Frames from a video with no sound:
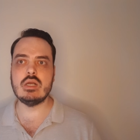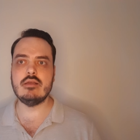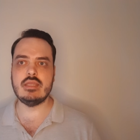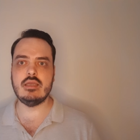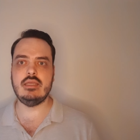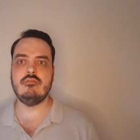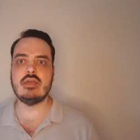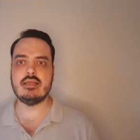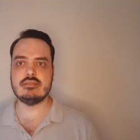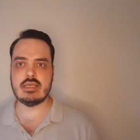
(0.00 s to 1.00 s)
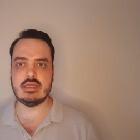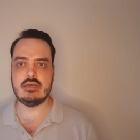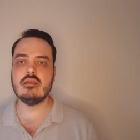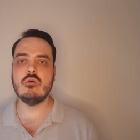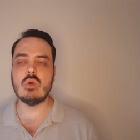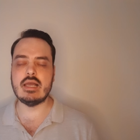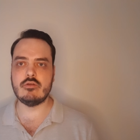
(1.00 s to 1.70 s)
while they in fact had a Y